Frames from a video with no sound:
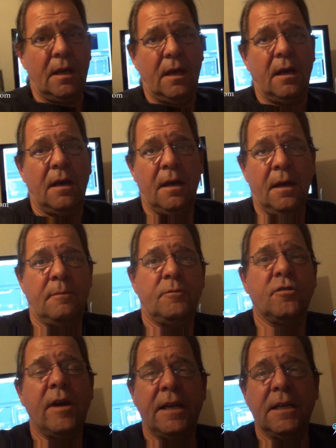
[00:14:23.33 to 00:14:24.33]
I'm
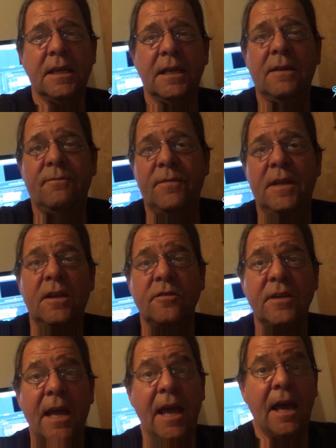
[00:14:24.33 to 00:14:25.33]
trying to get it
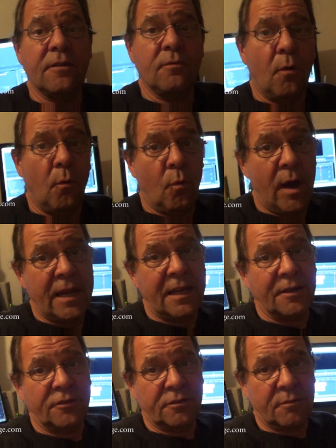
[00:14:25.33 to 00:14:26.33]
finished and
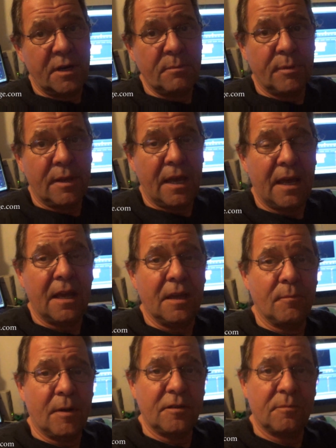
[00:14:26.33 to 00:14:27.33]
writing a screenplay
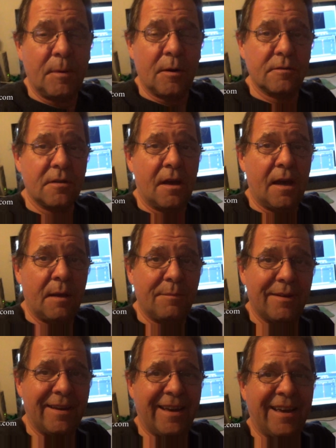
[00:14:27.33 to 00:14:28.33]
in my spare time
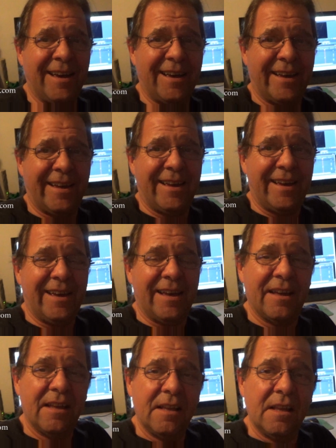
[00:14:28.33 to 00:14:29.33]

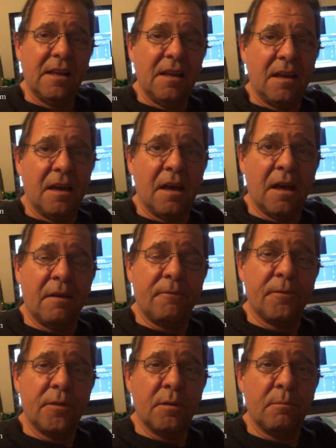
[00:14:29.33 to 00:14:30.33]

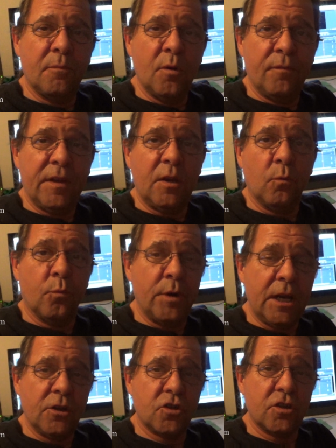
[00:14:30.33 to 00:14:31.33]
for the movie
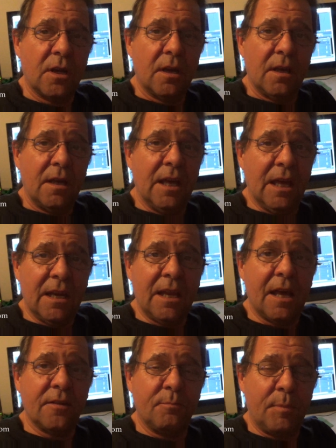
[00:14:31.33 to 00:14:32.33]
Reach. It
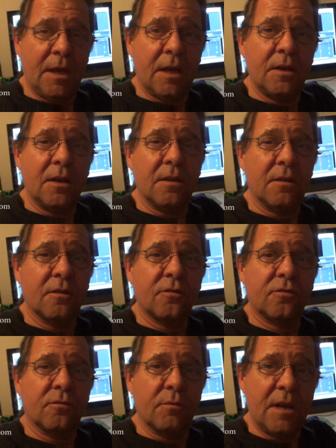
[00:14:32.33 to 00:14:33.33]
has been
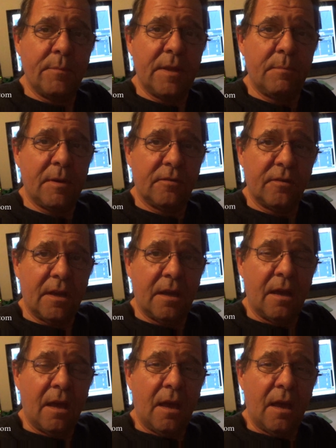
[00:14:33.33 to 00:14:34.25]
extremely busy,